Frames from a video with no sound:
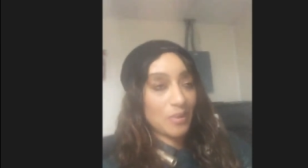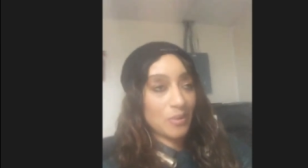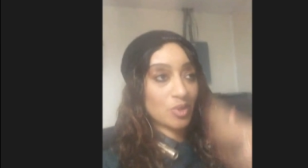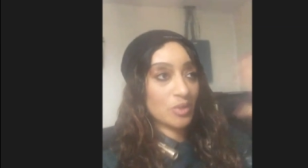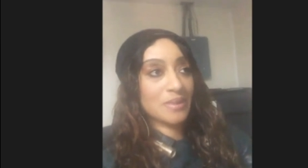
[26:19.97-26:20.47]

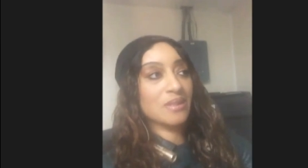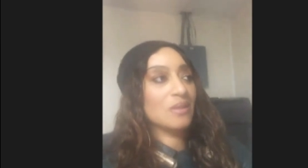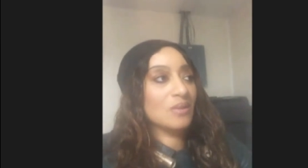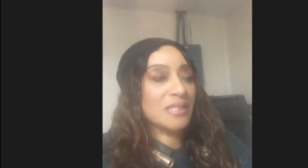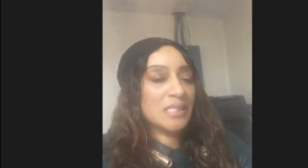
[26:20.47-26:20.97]
poetry, but the
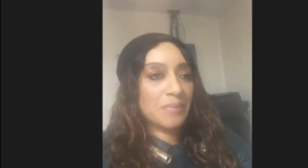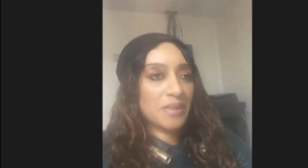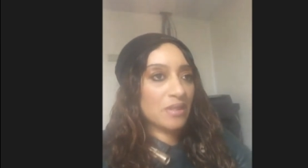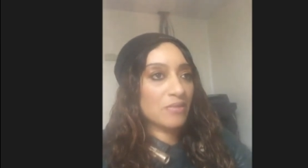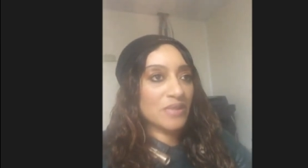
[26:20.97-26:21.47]
Holy
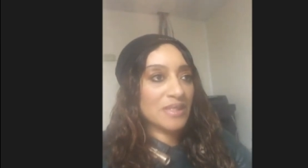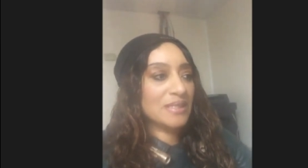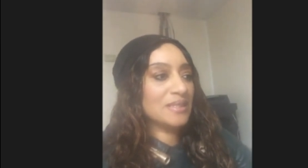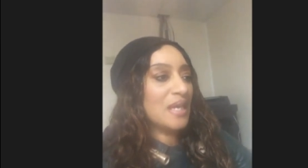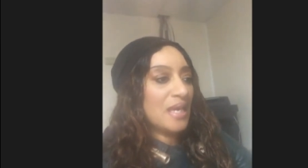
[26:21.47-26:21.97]
Spirit really